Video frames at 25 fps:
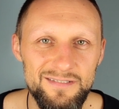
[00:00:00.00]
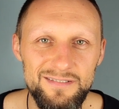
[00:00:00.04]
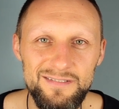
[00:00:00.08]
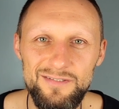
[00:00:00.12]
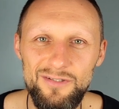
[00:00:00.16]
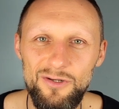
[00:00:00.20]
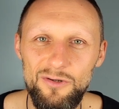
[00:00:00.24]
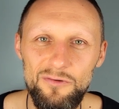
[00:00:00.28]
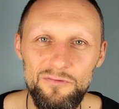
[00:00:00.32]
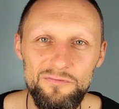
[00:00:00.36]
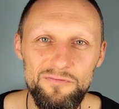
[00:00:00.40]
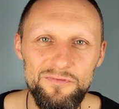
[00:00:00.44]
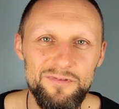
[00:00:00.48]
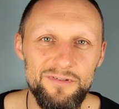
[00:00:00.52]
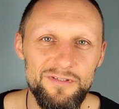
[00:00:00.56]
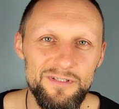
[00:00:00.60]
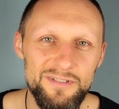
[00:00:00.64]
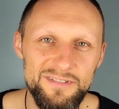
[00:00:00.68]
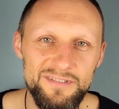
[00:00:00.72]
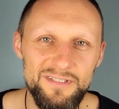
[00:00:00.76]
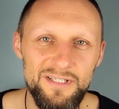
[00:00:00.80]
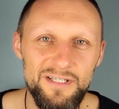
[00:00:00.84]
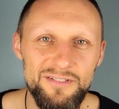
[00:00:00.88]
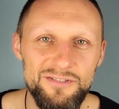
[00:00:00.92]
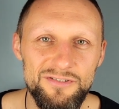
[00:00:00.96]
over
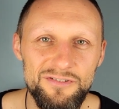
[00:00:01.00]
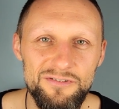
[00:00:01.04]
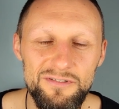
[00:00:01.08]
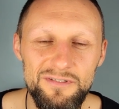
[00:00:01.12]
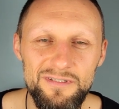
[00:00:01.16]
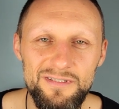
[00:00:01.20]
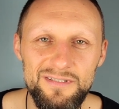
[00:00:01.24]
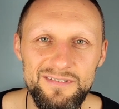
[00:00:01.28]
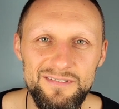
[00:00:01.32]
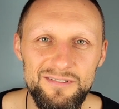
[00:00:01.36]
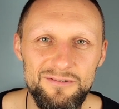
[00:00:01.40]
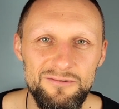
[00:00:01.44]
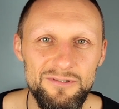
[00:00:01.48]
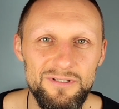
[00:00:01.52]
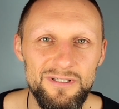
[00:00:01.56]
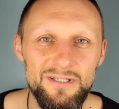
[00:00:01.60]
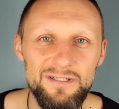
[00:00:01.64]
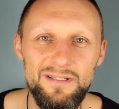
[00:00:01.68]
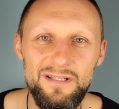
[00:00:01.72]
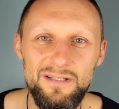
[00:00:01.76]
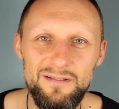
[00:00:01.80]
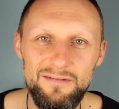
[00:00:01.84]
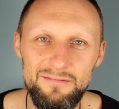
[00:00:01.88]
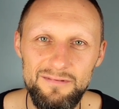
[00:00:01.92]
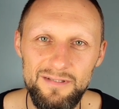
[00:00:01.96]
centuries so you're
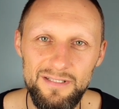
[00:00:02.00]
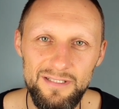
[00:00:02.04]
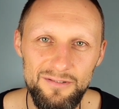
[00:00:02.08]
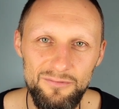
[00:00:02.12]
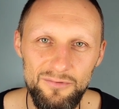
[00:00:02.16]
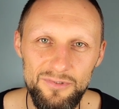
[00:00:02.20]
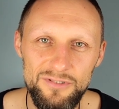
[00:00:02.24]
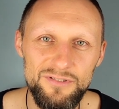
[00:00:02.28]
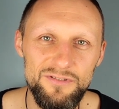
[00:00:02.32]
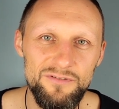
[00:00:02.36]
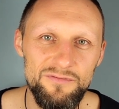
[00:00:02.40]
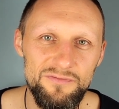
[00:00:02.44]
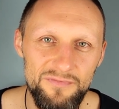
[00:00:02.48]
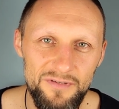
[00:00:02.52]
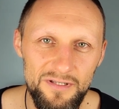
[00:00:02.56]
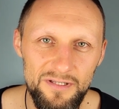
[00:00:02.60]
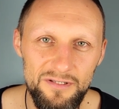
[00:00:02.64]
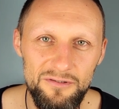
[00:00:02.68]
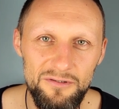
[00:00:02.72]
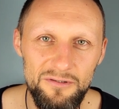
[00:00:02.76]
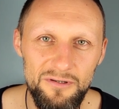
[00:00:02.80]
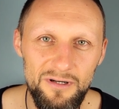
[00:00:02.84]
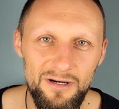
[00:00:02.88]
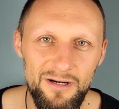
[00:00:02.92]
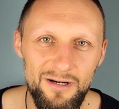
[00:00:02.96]
not really what you think
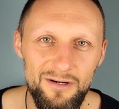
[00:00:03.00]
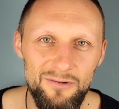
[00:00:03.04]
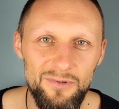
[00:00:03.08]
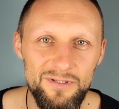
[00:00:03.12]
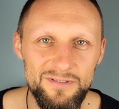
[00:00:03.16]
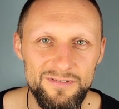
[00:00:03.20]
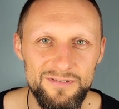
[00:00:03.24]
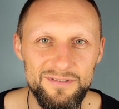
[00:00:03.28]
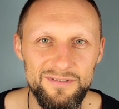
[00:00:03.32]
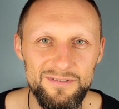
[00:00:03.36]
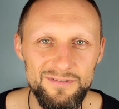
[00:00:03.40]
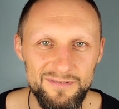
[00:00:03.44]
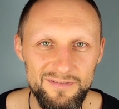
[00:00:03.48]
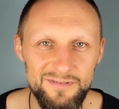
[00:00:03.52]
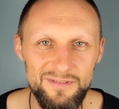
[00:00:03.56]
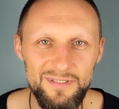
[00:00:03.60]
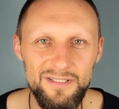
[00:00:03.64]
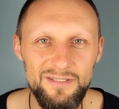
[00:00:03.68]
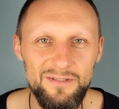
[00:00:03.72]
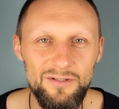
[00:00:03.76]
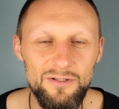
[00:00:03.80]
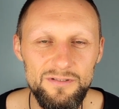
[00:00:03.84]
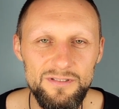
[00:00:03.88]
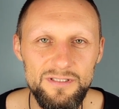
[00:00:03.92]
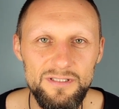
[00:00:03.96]
you are once and
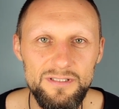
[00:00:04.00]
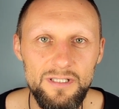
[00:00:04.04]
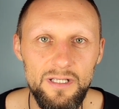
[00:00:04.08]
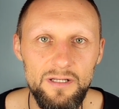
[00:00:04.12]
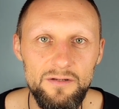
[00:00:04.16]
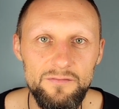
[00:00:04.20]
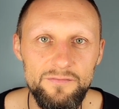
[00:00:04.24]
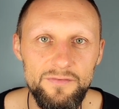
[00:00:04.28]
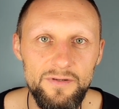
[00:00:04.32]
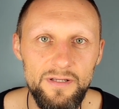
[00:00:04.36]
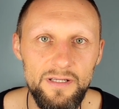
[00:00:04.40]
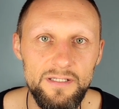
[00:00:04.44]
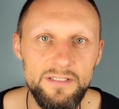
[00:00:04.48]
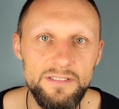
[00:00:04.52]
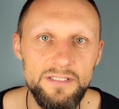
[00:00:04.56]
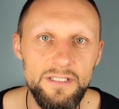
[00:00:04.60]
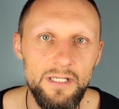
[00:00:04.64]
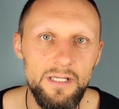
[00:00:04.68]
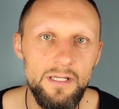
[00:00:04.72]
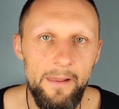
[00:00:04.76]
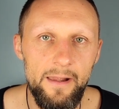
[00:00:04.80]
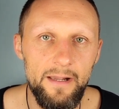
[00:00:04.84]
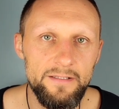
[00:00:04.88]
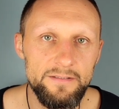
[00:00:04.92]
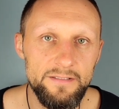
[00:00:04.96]
all these kind of things
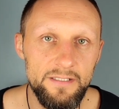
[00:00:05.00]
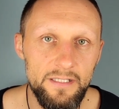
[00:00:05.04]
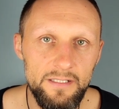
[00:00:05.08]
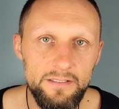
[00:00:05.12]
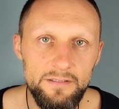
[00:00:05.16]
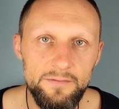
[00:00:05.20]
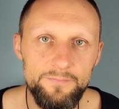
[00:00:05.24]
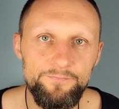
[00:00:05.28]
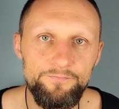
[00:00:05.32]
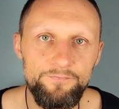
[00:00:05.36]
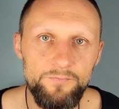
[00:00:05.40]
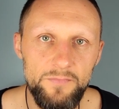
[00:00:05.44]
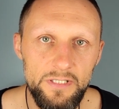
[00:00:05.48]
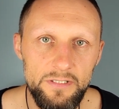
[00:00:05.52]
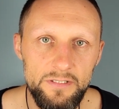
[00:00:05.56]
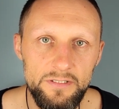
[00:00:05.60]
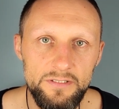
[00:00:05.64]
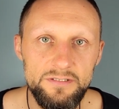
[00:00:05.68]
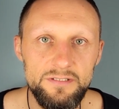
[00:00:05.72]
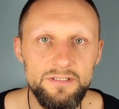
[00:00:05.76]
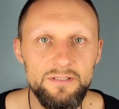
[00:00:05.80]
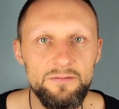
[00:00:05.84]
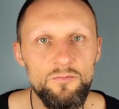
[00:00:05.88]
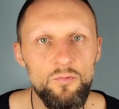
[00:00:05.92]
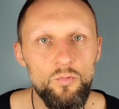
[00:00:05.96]
and then there
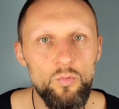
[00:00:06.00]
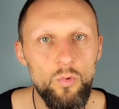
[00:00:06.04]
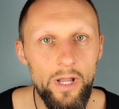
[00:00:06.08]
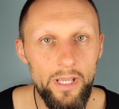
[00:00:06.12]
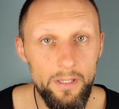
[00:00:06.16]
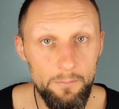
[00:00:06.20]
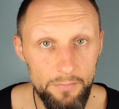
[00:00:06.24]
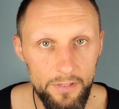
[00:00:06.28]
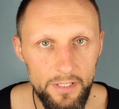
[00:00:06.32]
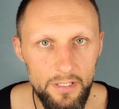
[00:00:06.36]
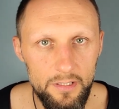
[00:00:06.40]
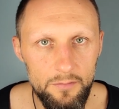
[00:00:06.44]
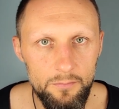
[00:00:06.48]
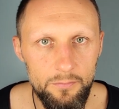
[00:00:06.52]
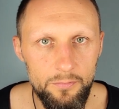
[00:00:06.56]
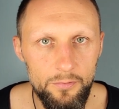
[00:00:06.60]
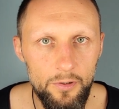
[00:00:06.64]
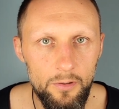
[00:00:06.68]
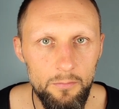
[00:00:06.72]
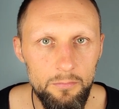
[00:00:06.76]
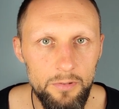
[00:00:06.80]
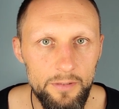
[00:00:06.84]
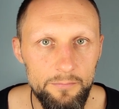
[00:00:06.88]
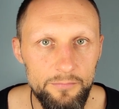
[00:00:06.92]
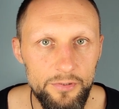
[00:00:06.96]
is a way bigger
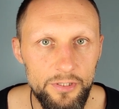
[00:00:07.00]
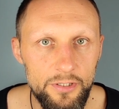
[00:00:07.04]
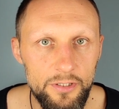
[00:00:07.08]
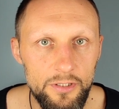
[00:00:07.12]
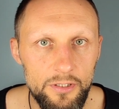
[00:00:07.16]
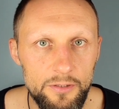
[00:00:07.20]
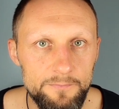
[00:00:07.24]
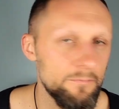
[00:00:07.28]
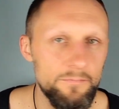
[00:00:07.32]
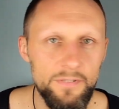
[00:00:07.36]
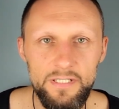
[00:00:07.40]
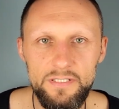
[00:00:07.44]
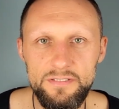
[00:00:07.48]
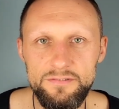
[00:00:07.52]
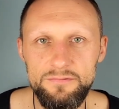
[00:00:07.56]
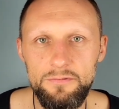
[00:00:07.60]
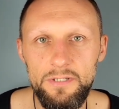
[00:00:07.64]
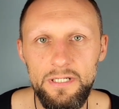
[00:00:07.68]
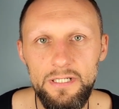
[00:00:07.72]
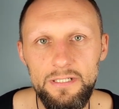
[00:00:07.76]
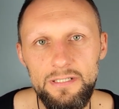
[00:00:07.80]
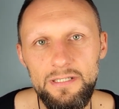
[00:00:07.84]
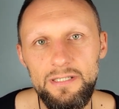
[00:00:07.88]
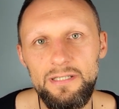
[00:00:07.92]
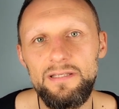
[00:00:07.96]
problem here because
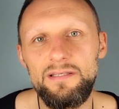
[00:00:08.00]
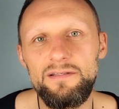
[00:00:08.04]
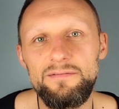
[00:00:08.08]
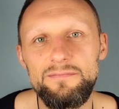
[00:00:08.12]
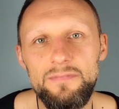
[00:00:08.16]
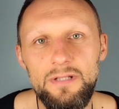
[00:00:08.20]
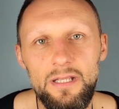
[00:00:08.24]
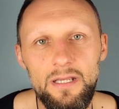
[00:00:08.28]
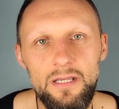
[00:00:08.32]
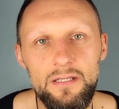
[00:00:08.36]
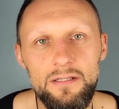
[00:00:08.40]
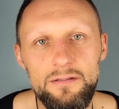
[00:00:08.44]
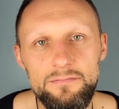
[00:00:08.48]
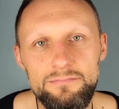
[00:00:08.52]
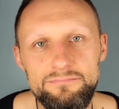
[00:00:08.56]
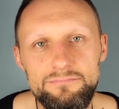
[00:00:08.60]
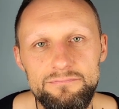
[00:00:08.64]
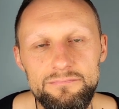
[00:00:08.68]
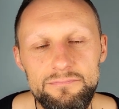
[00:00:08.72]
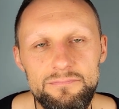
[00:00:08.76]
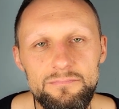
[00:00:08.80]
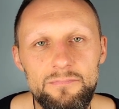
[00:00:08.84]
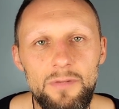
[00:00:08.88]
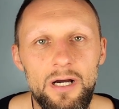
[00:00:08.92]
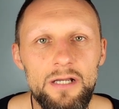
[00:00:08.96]
really like
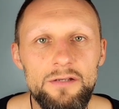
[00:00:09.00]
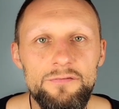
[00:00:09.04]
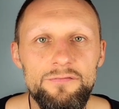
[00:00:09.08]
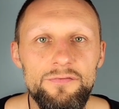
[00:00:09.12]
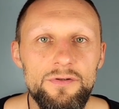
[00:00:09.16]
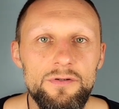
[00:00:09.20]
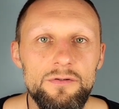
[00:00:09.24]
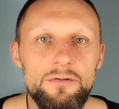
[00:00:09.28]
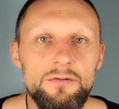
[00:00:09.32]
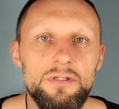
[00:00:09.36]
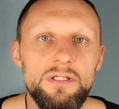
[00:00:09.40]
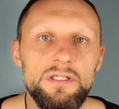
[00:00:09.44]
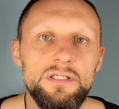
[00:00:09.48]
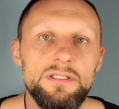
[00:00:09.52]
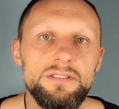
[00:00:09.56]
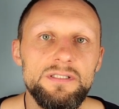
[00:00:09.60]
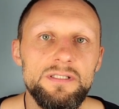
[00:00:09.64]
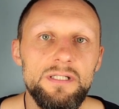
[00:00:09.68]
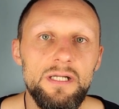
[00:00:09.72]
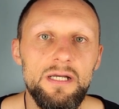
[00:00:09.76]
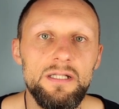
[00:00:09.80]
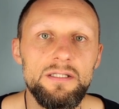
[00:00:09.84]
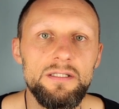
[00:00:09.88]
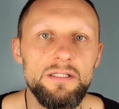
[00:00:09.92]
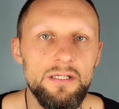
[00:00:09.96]
my view is
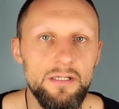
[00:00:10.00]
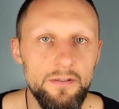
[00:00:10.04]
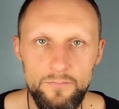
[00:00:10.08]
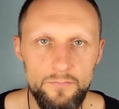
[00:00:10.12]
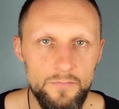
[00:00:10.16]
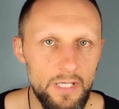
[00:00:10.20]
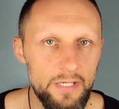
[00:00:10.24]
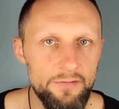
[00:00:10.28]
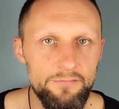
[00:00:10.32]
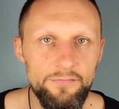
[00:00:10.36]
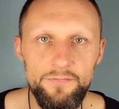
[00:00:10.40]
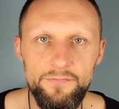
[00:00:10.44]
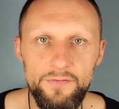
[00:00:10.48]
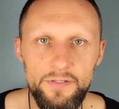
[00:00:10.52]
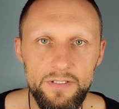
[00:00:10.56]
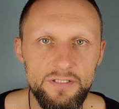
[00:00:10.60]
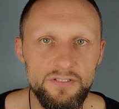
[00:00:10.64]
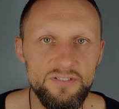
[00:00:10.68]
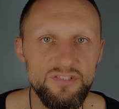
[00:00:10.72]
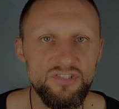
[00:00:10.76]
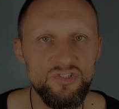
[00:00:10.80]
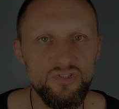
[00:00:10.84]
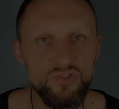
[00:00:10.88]
that everything is just